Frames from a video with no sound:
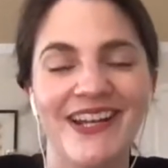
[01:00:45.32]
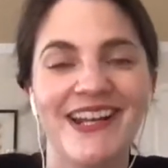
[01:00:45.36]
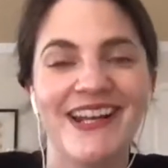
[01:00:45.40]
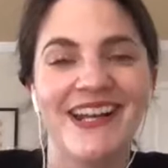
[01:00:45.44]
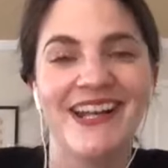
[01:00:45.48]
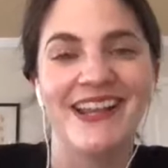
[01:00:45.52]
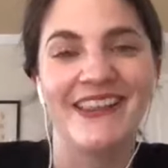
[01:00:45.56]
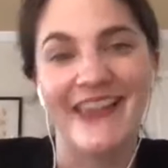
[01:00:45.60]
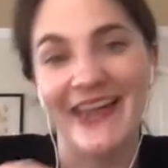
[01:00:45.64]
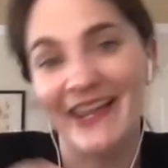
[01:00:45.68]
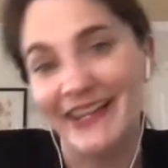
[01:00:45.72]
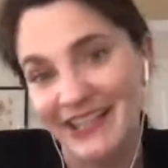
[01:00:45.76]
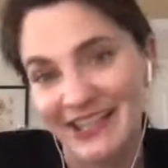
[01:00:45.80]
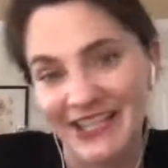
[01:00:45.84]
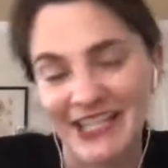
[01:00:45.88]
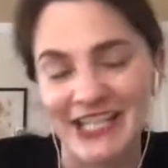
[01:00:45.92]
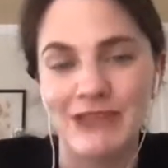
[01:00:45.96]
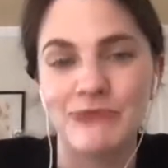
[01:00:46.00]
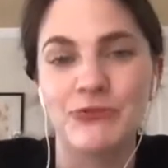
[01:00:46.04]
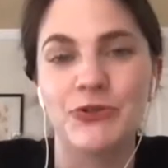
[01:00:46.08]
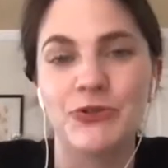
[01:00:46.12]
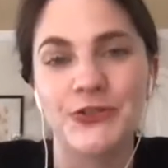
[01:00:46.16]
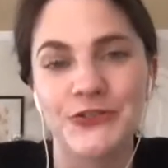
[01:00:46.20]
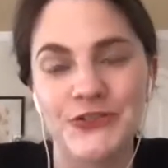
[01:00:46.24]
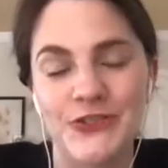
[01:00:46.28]
that
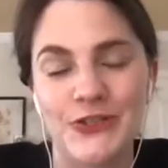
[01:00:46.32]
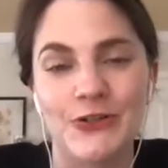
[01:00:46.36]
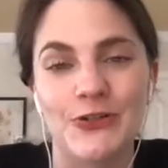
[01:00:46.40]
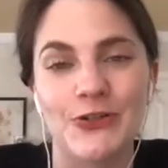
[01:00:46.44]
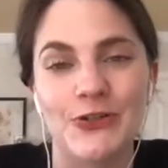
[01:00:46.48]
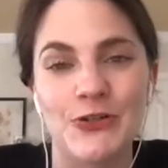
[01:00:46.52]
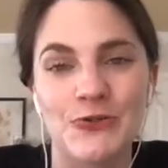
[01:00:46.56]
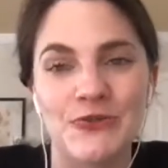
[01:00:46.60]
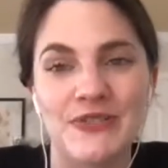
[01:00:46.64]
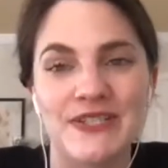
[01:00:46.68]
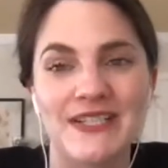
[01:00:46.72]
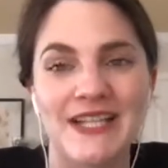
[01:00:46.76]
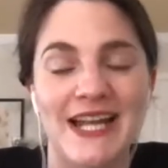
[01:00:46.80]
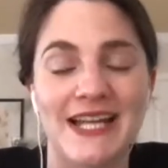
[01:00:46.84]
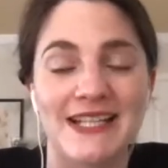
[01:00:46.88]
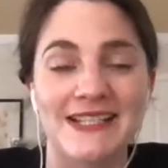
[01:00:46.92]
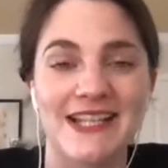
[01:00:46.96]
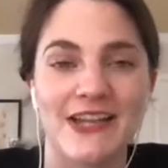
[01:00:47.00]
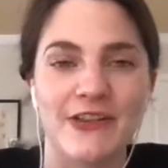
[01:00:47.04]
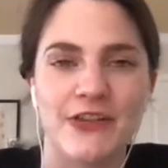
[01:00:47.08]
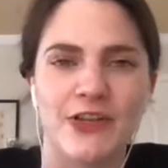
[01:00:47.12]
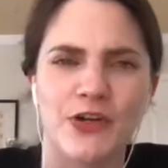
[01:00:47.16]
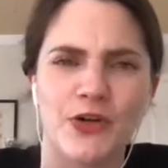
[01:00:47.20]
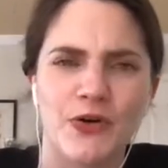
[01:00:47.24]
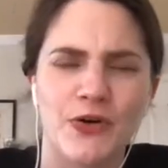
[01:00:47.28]
labels their news sites
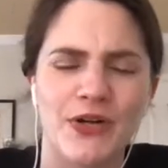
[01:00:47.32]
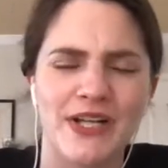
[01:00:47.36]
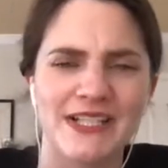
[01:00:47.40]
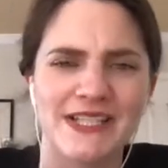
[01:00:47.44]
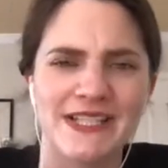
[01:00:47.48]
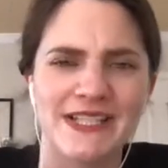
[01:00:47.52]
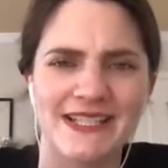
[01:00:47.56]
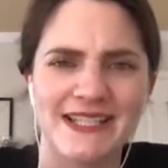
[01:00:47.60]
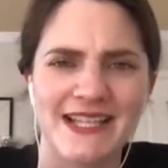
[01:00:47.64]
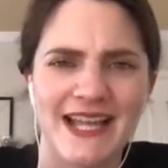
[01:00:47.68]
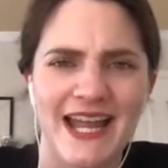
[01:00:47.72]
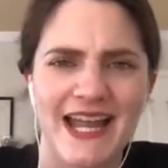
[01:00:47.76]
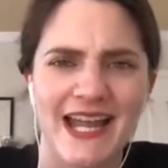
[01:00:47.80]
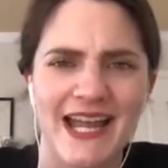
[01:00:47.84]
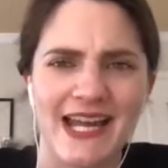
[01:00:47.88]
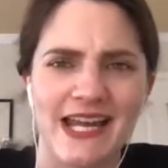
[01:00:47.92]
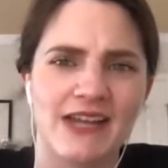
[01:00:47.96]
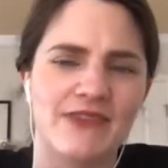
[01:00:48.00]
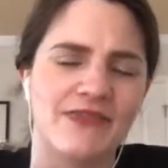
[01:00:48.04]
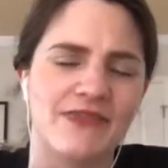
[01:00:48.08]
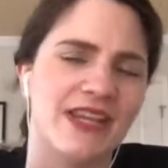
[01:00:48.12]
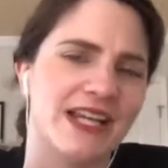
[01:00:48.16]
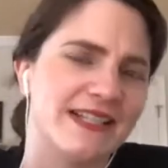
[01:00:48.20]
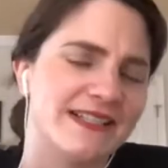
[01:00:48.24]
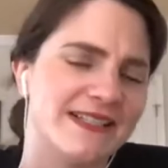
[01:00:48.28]
and they're going to say
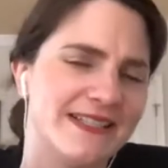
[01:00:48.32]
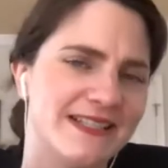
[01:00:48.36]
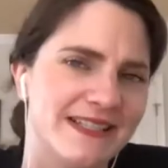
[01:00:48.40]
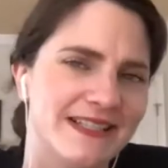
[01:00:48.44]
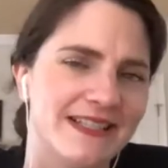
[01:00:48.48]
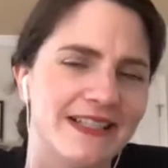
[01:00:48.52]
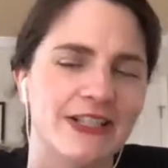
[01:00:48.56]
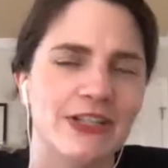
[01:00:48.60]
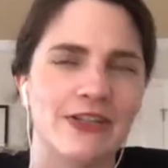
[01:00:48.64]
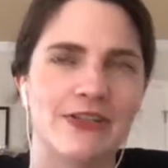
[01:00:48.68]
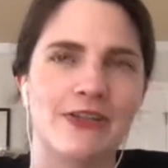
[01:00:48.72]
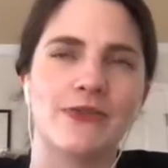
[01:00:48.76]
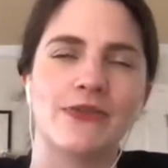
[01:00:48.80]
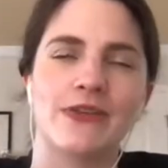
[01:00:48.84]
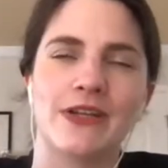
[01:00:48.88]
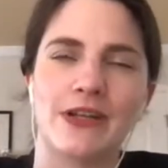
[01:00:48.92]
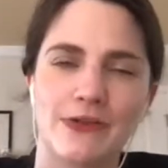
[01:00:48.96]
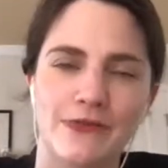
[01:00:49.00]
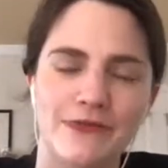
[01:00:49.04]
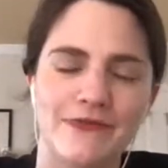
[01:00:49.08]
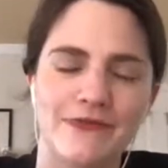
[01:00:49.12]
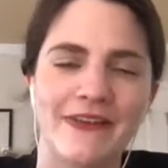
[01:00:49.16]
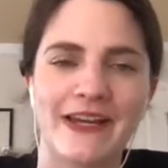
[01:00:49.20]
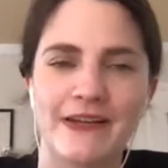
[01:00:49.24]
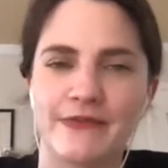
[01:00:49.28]
if they see you know their
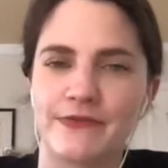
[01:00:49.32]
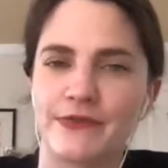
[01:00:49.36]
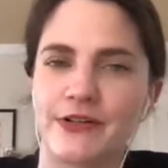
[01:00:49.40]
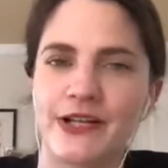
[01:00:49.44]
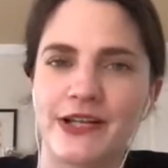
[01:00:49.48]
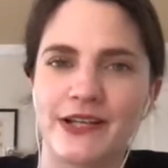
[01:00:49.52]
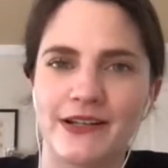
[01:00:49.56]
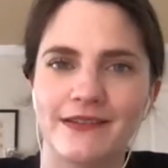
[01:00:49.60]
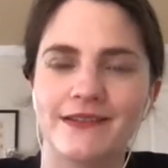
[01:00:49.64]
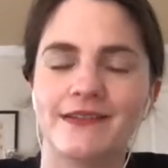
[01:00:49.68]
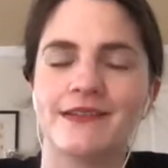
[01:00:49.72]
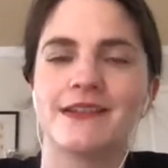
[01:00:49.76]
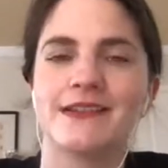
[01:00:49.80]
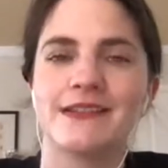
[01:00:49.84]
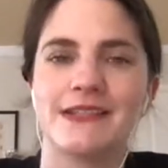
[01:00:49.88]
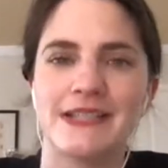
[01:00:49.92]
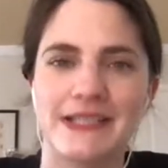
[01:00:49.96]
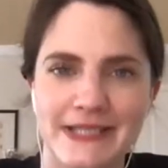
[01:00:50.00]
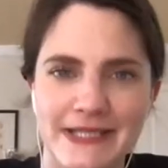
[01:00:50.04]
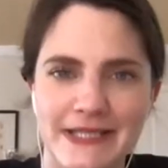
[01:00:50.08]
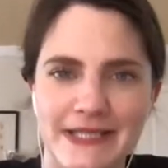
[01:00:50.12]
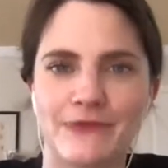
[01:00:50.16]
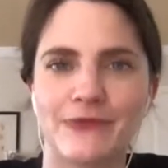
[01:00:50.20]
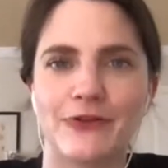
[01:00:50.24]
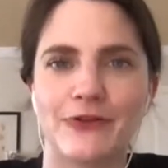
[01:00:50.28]
favorite
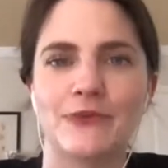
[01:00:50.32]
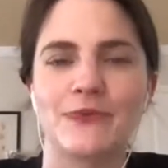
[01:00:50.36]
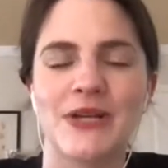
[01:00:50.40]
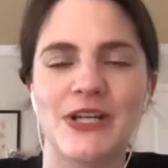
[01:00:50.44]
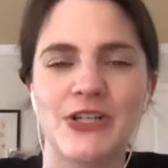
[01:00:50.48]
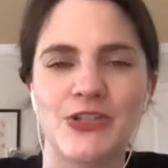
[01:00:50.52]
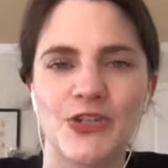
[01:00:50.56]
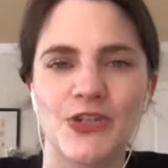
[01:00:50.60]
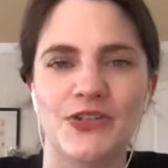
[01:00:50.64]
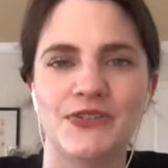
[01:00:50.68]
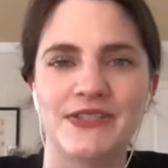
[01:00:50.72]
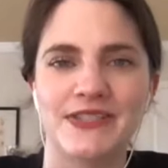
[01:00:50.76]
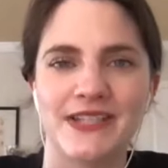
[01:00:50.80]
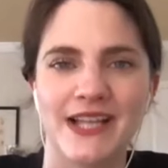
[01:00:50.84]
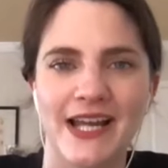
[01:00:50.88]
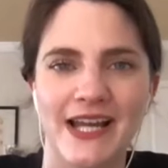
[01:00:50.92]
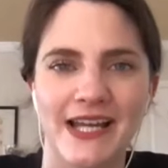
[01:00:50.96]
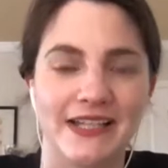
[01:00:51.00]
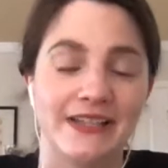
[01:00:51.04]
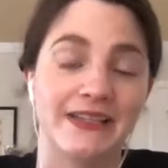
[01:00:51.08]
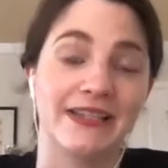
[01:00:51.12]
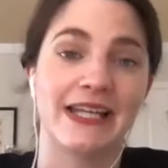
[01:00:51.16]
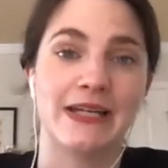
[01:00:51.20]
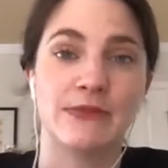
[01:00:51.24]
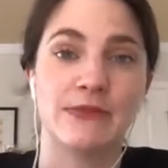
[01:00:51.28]
disinformation
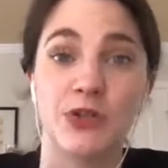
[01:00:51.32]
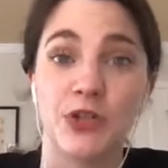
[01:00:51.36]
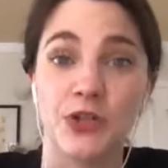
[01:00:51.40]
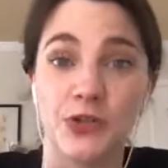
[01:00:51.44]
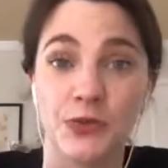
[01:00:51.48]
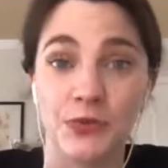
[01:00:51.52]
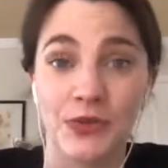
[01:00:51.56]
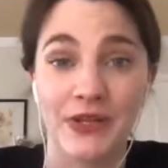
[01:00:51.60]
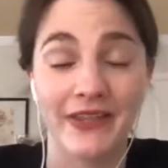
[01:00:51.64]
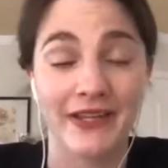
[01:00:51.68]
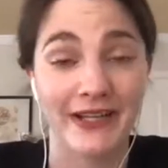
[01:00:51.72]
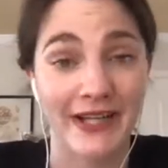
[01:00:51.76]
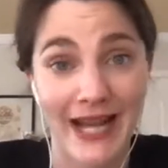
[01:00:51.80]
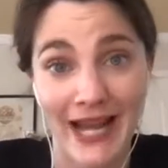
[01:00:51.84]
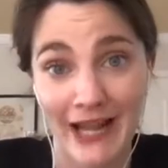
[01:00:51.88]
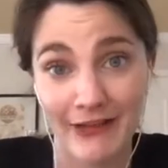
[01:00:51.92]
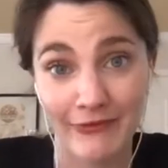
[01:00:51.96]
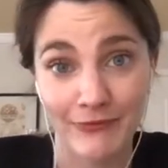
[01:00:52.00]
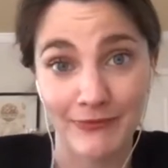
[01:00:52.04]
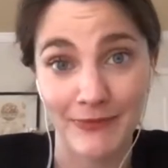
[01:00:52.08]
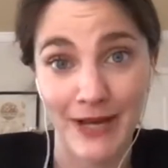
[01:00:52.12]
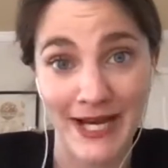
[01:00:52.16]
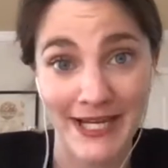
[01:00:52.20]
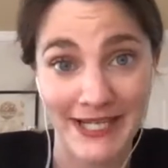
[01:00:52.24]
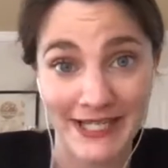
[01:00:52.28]
site labeled with an f
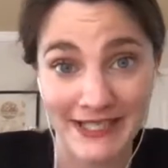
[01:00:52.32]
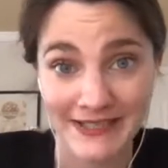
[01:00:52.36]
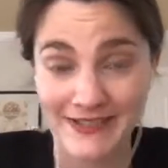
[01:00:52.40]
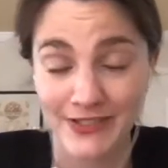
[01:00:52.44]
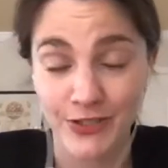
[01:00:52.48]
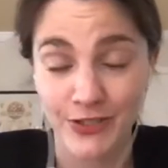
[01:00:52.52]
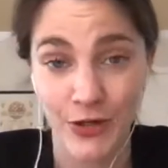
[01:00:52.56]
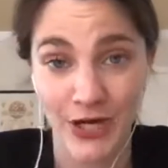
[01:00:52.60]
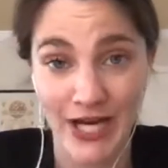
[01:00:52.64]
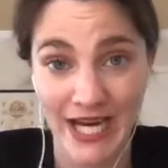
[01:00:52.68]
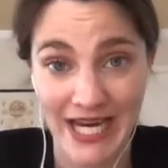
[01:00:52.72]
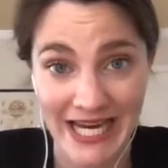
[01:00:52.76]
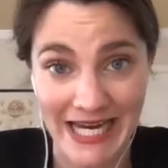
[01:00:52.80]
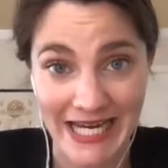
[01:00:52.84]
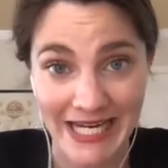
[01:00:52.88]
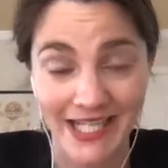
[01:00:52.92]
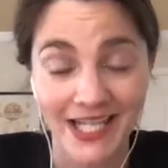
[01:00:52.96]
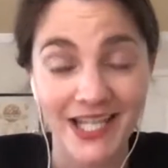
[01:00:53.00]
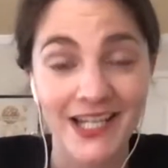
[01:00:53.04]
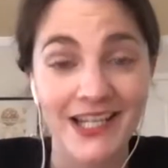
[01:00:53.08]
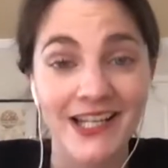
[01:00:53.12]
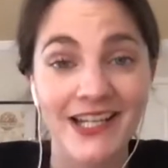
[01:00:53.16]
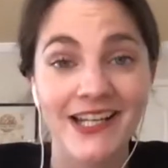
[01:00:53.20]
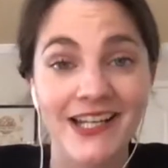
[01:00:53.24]
minus grade